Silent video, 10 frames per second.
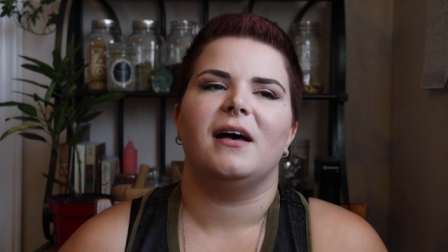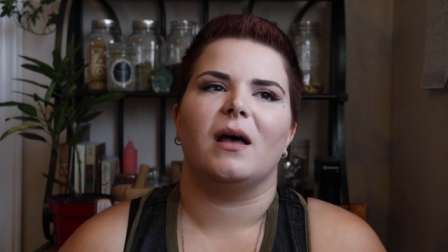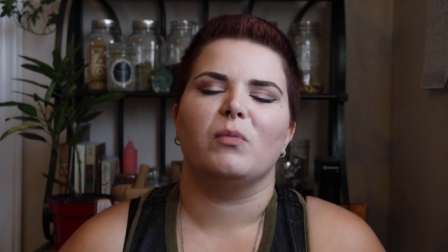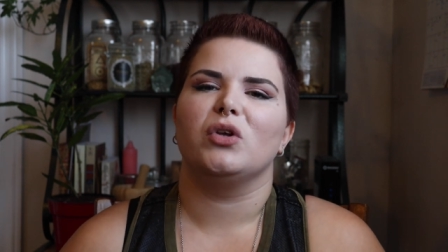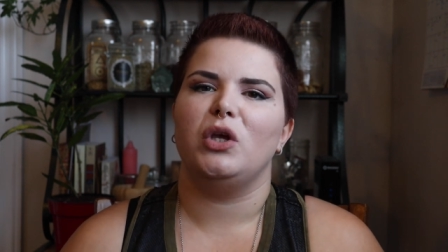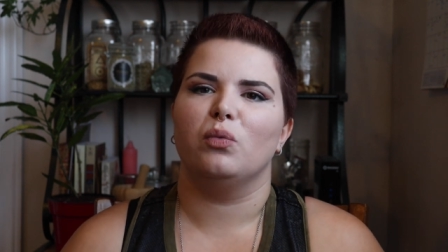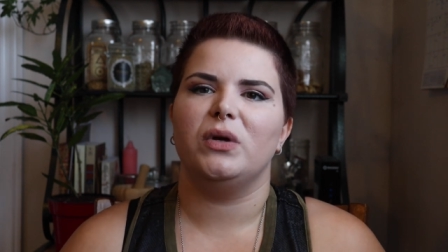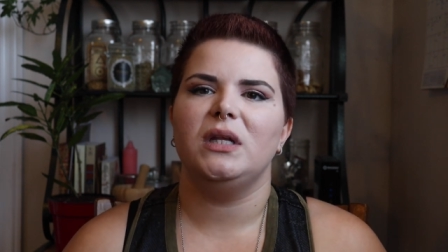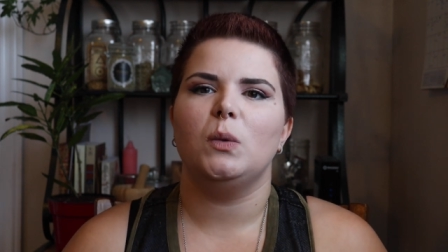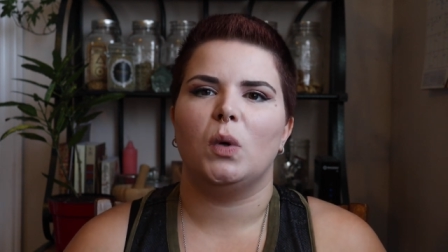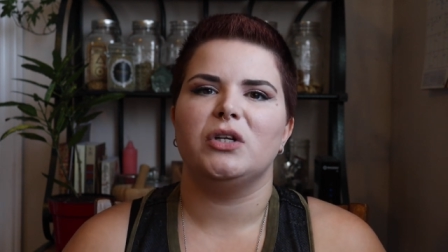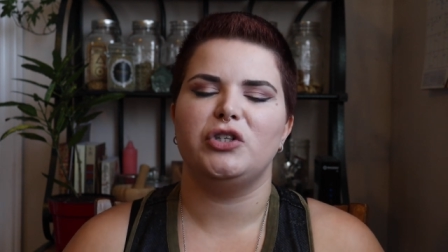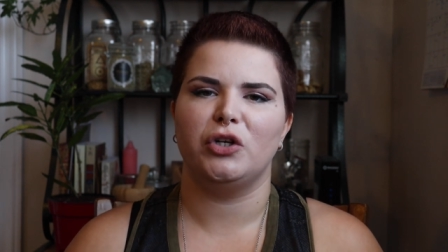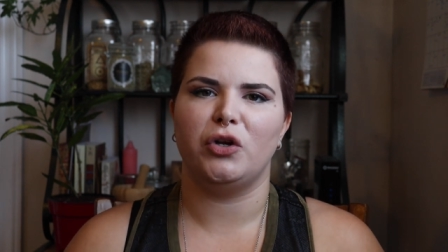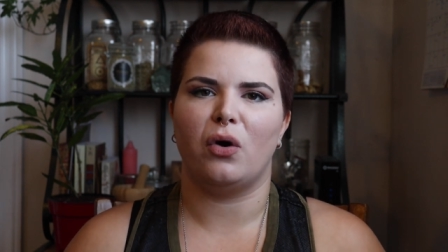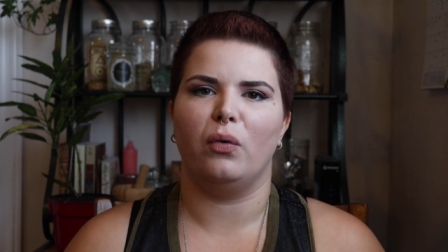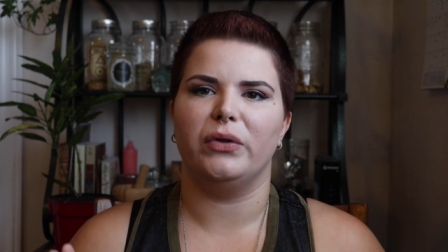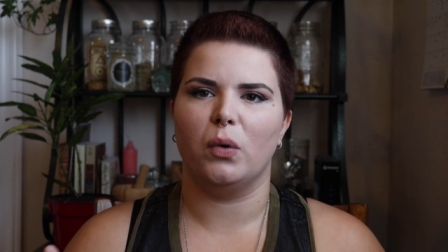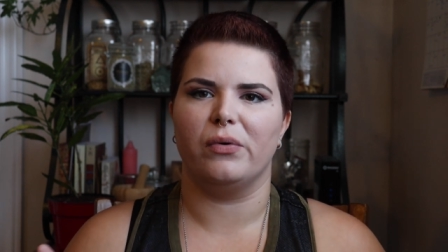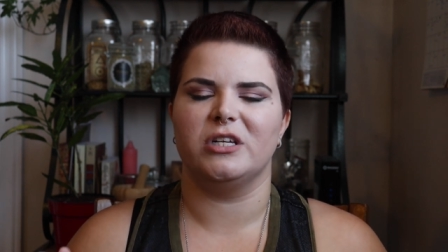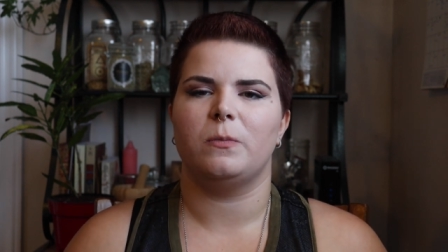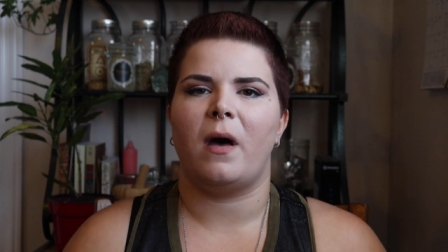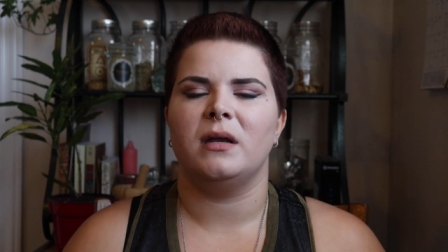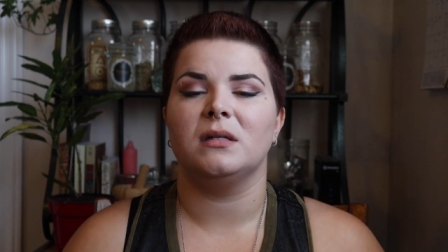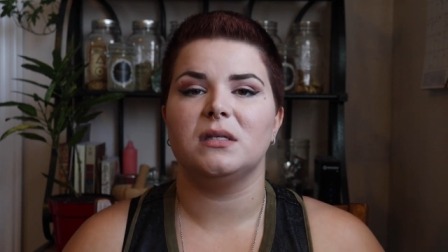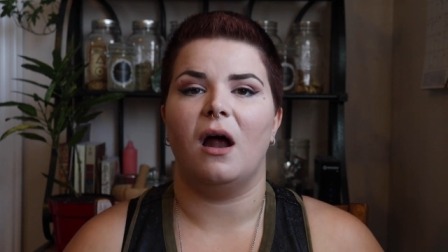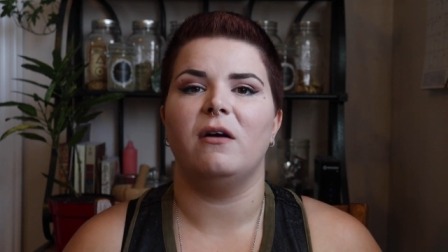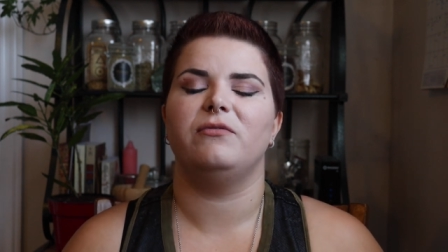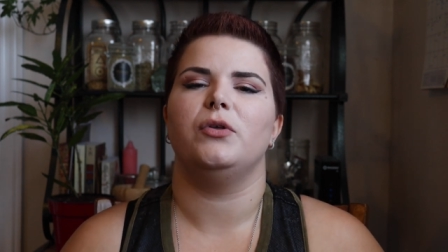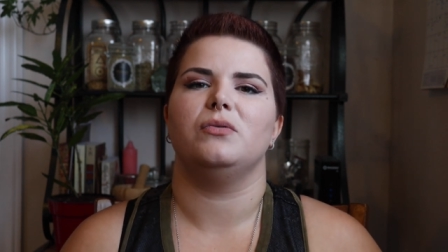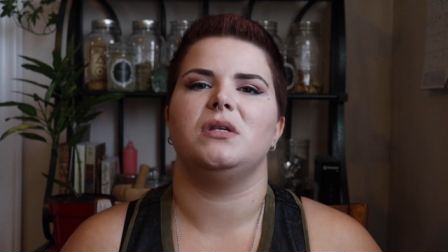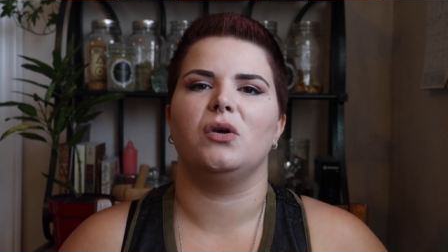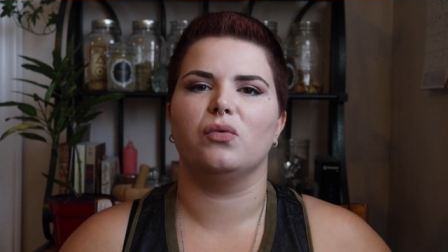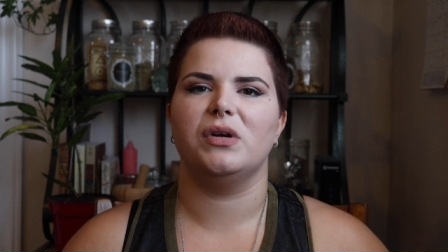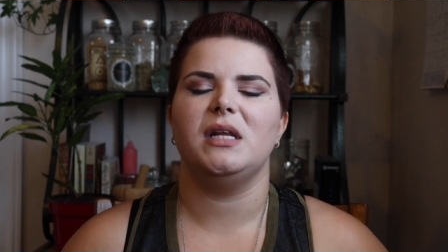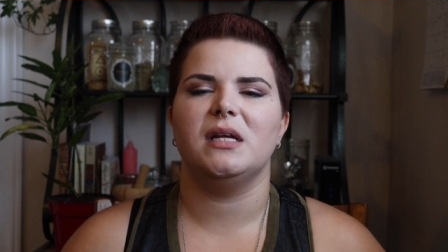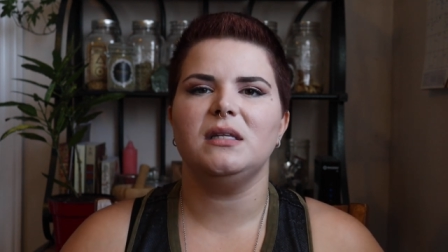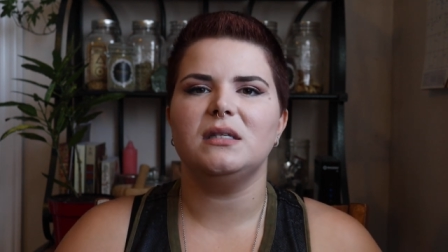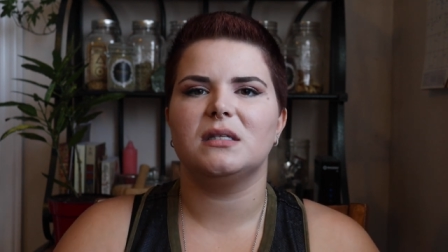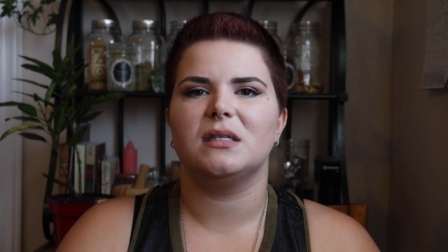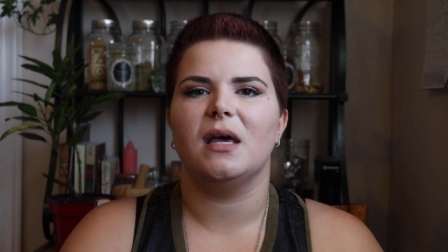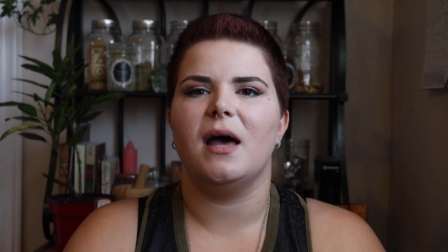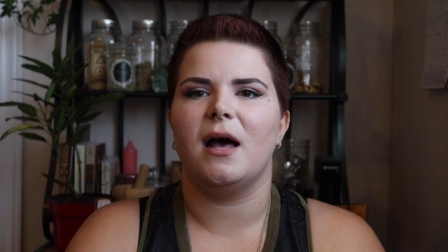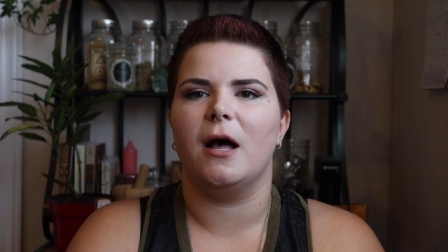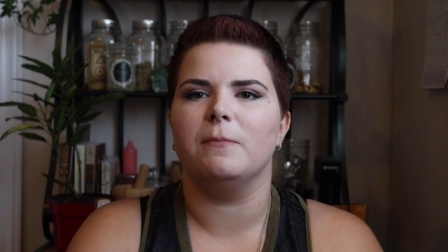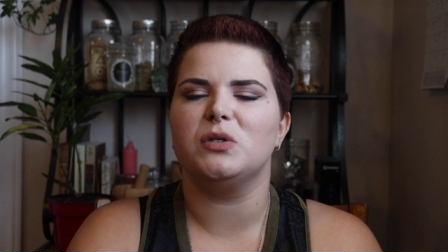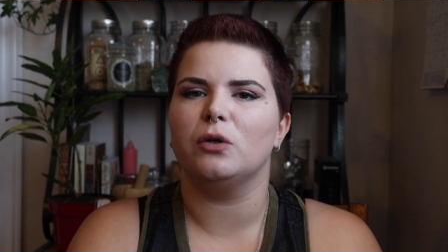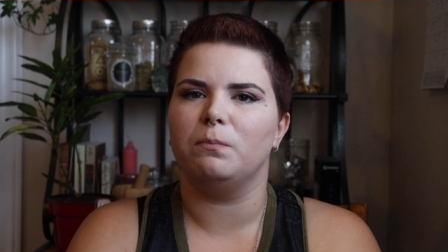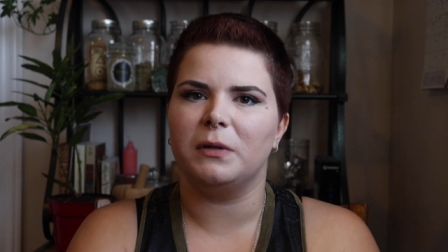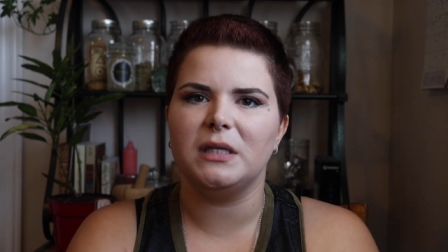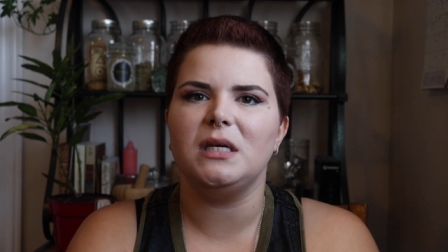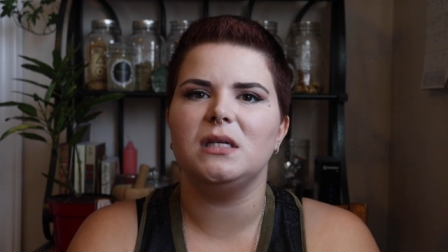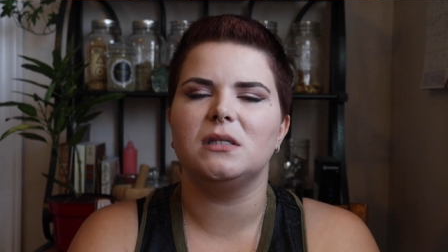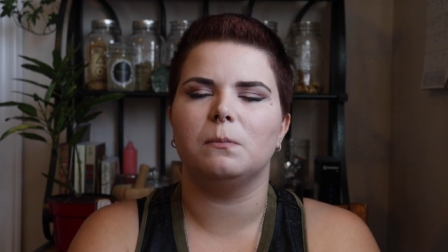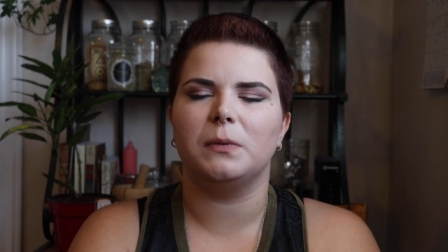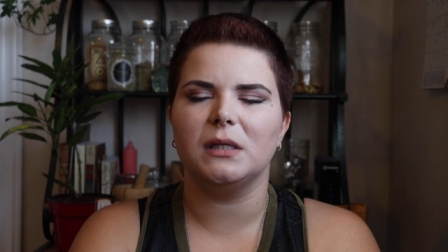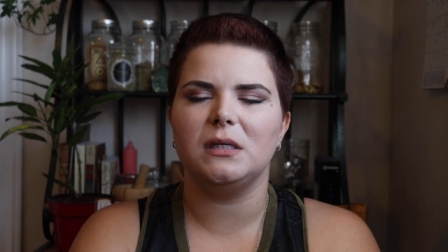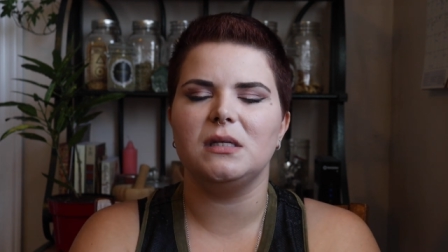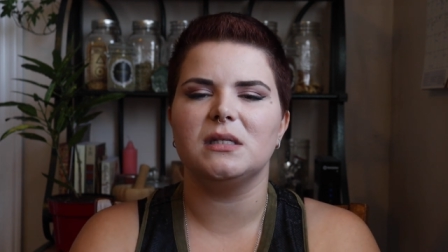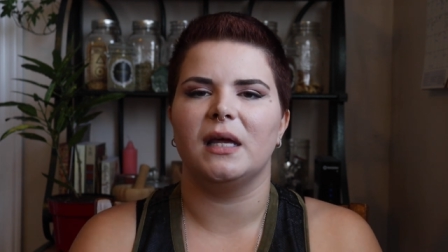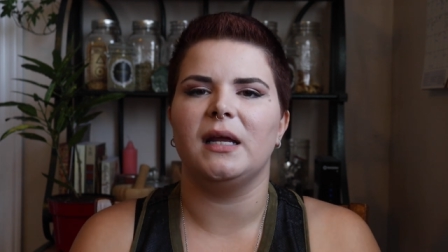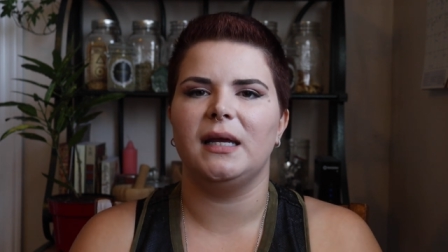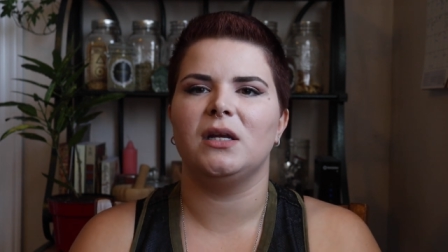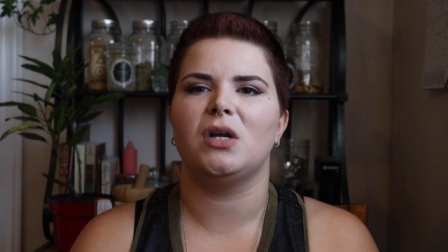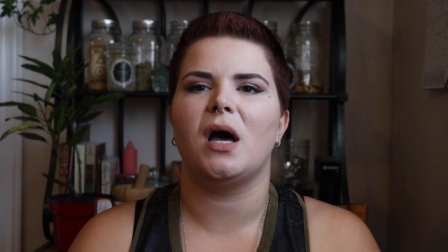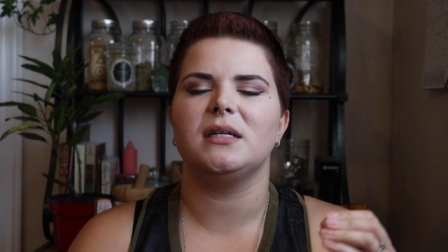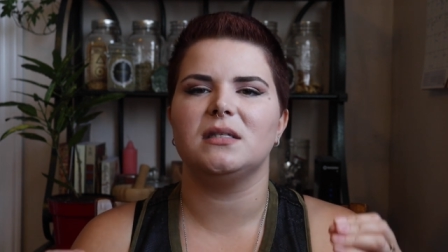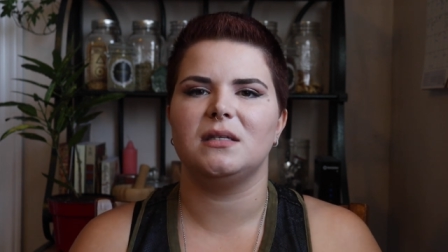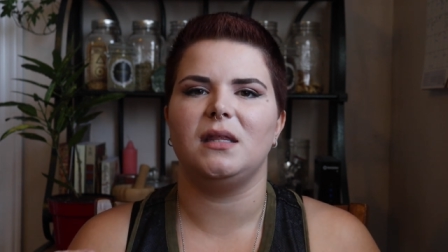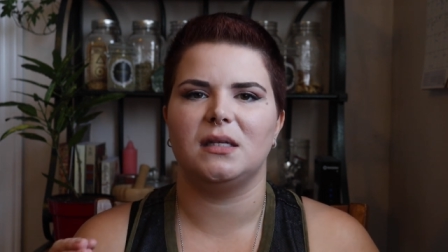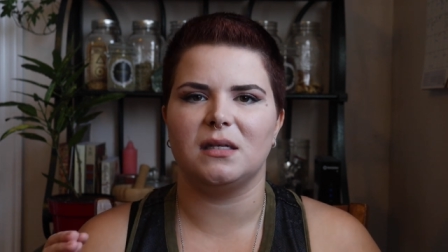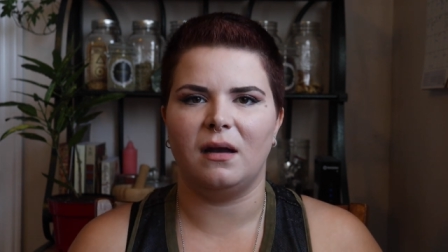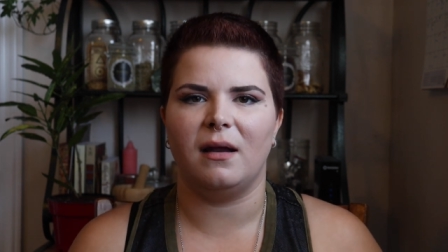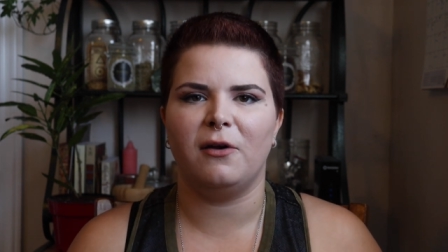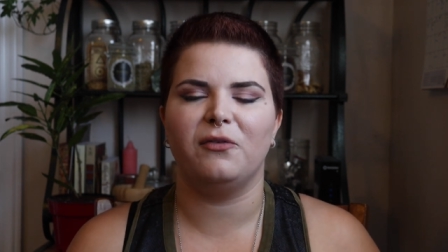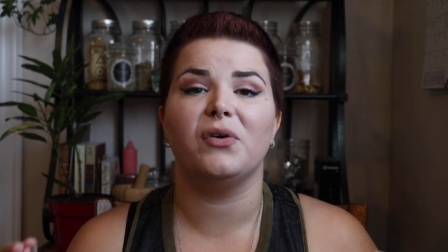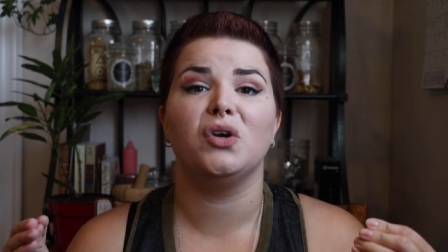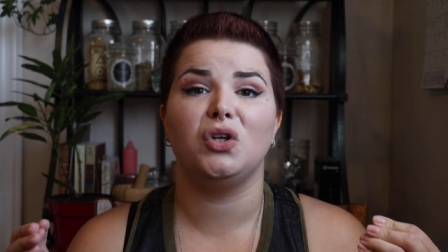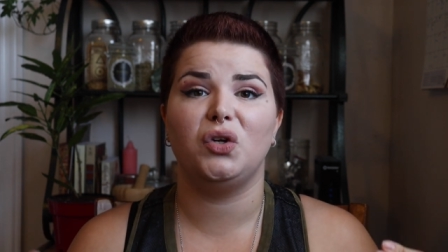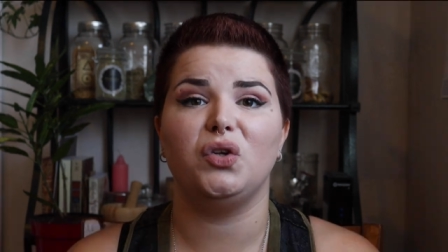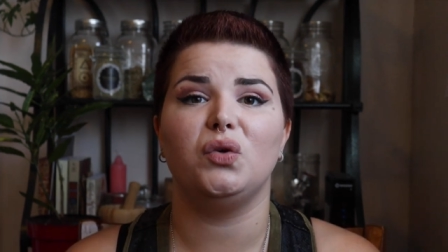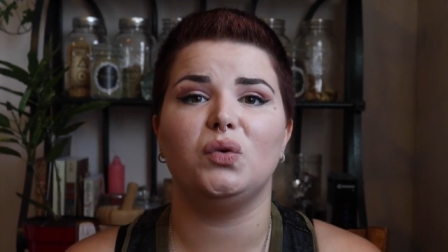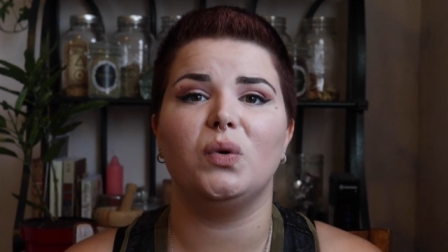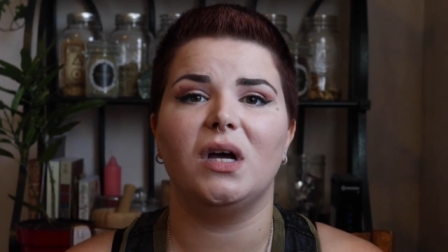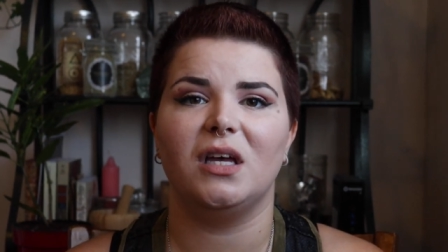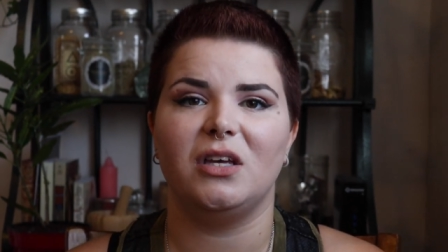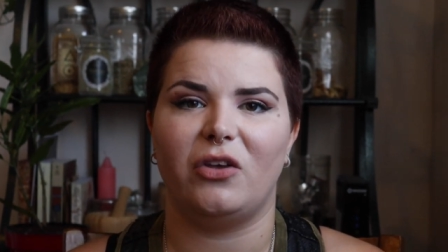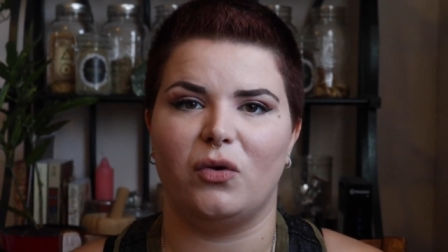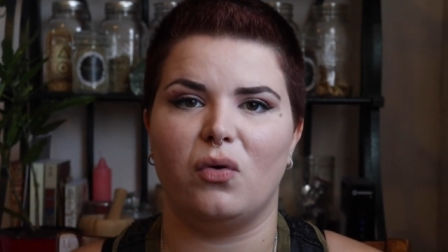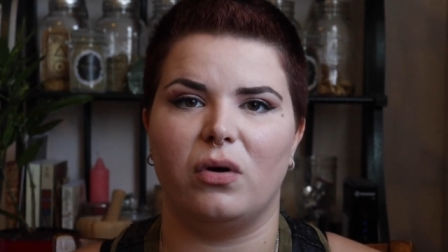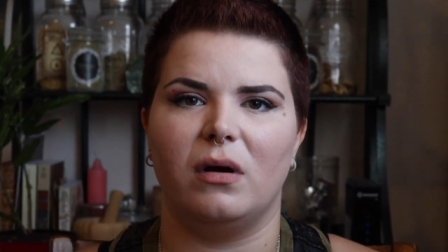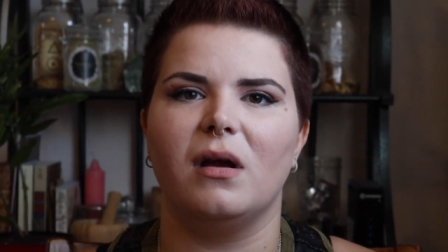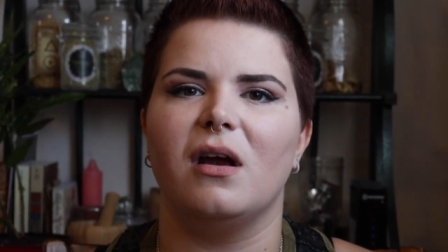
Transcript: Um, you really want to know the correspondence of those ingredients. Um, so please, please, and I cannot say this enough, do your